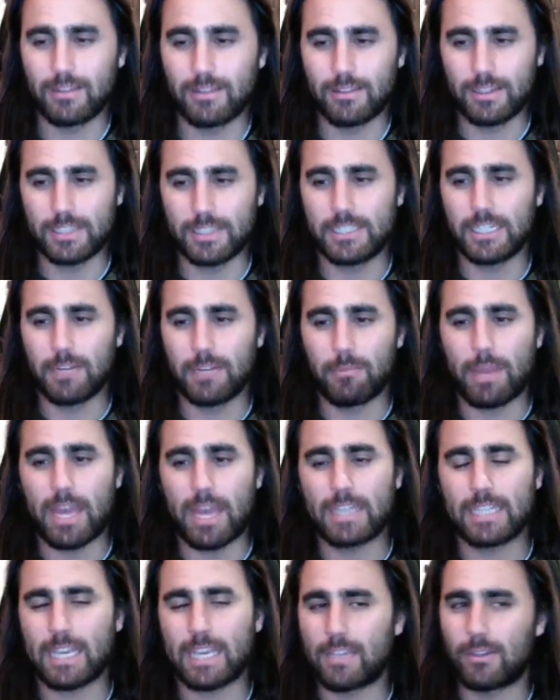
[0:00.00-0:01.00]
This year
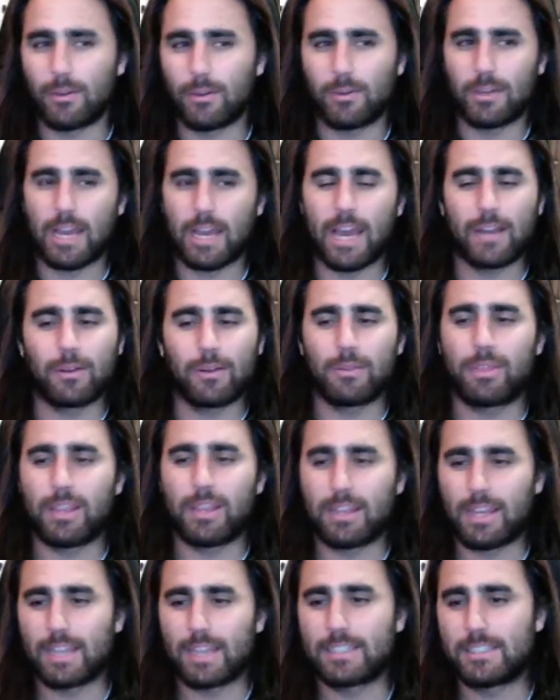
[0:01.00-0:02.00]
Max, I don't
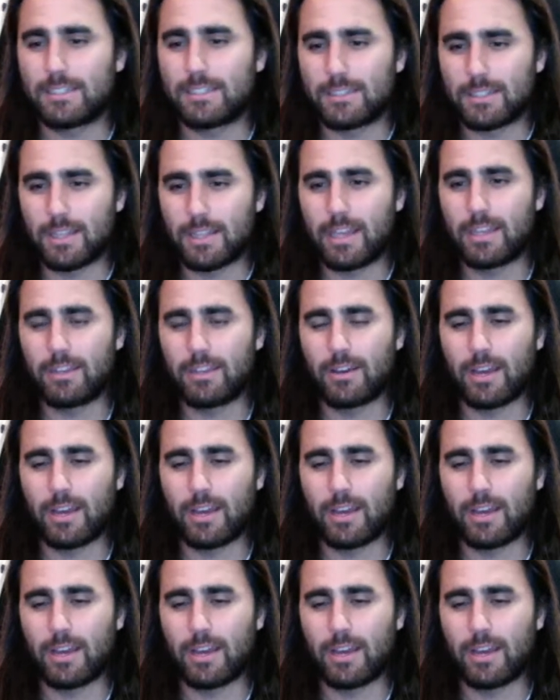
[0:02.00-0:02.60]
think next year's Lando.